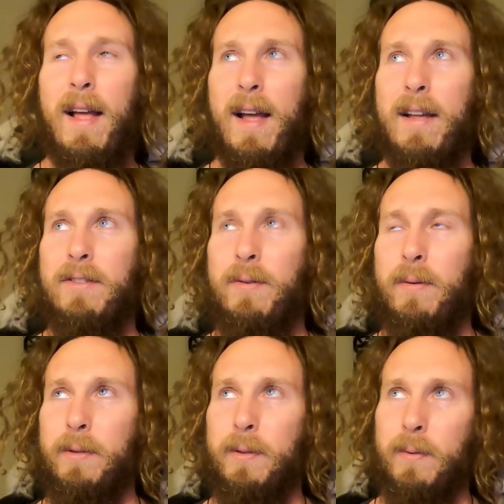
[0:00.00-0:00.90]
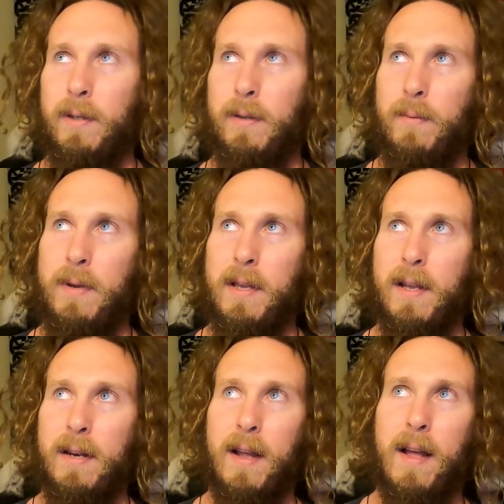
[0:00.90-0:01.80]
As usual, we
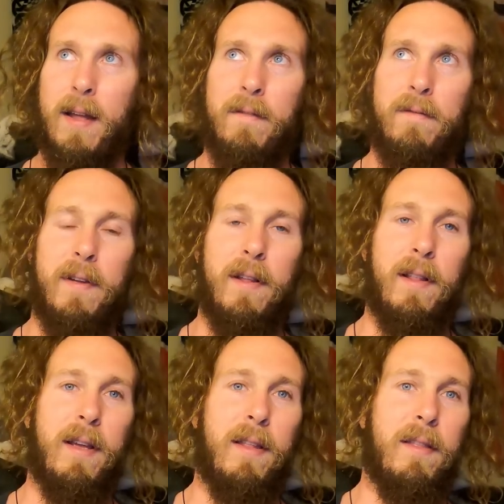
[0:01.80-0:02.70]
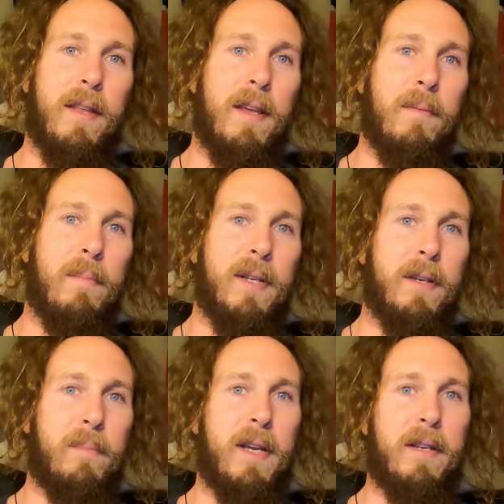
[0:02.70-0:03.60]
can kind of fill in the
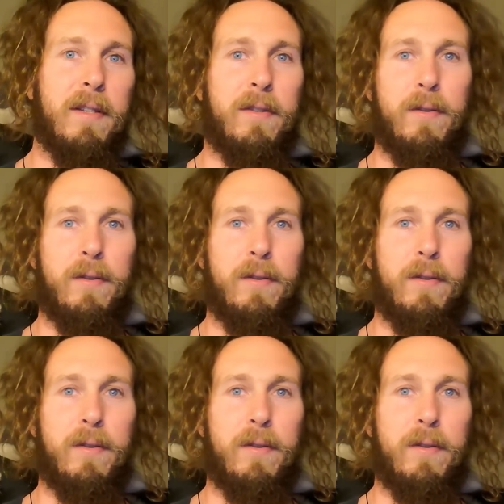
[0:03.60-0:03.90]
missing pieces